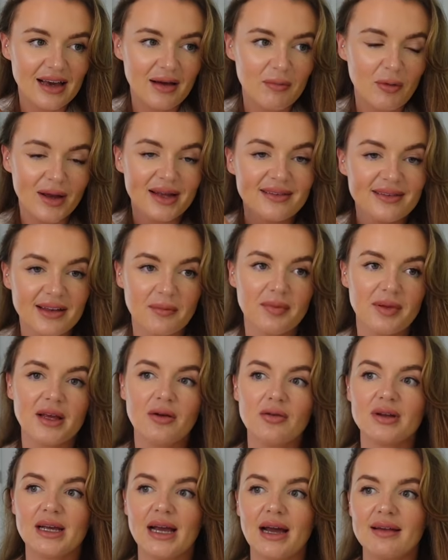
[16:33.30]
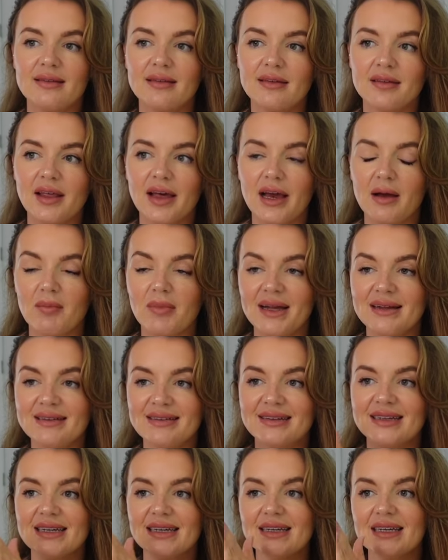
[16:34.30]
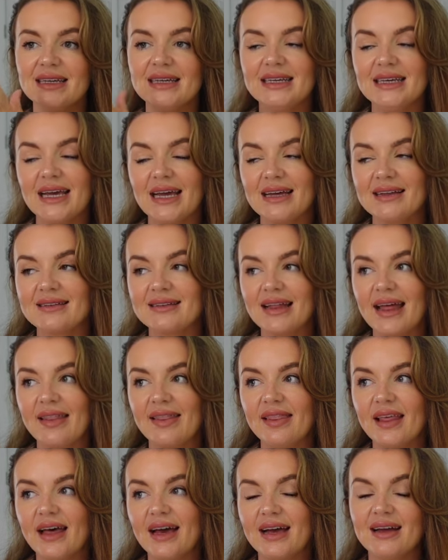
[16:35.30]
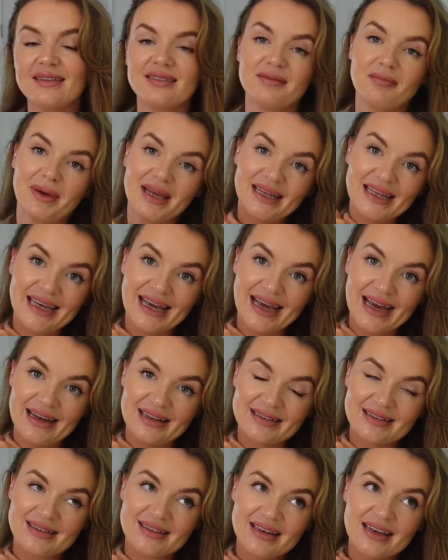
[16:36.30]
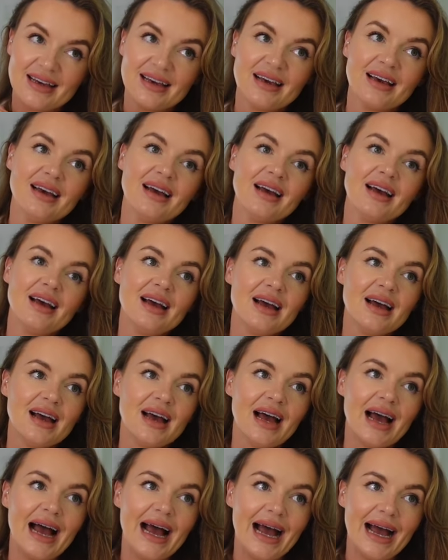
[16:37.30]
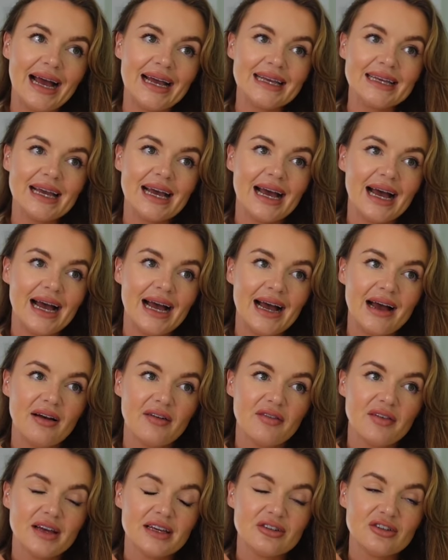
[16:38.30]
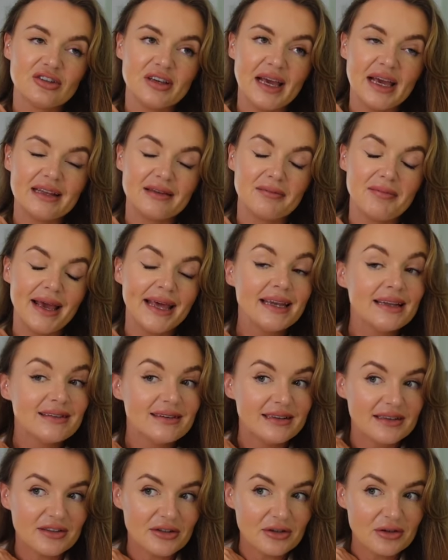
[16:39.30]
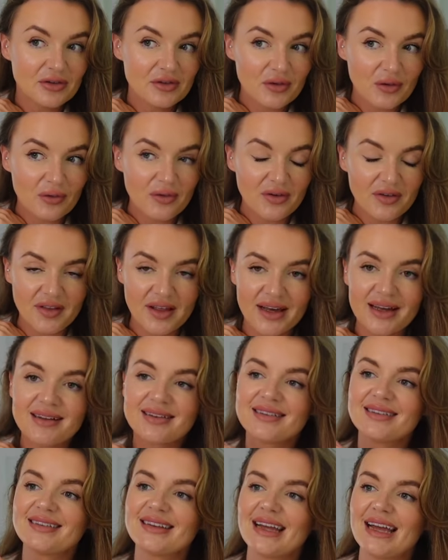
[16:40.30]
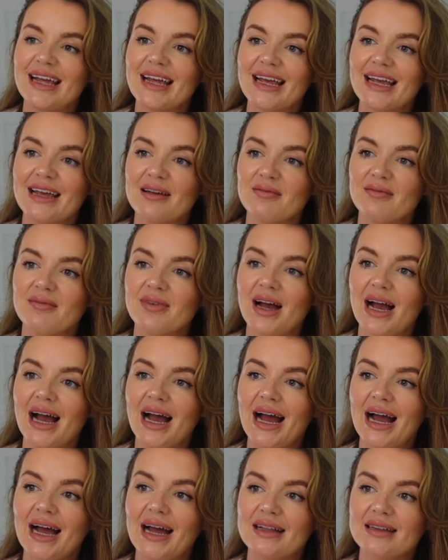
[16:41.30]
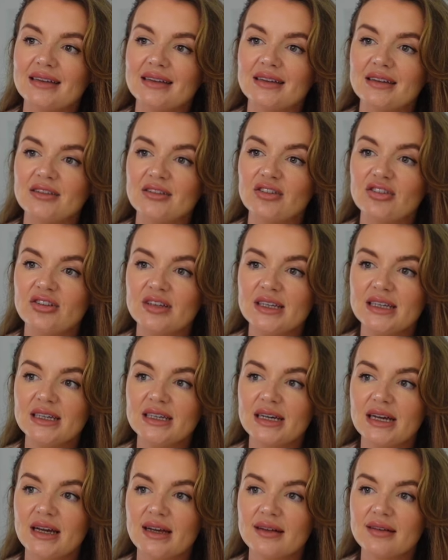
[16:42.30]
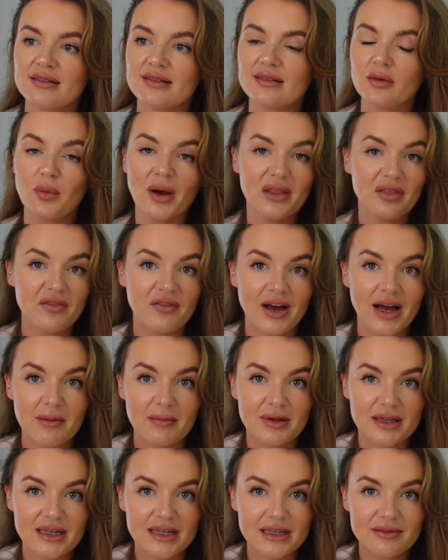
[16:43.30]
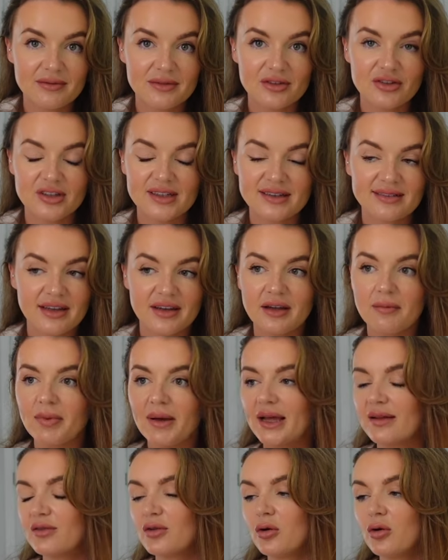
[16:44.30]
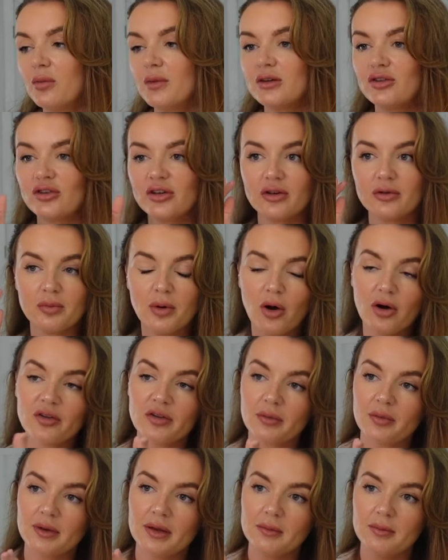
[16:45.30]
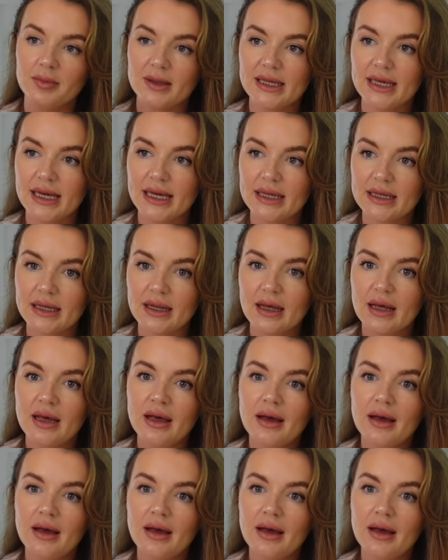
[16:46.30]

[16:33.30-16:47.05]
I'm quite simply going to answer that by saying yes, and that is my cat. I have shed many tears over this, um, and she is with family. She is in the best home that she could possibly be in,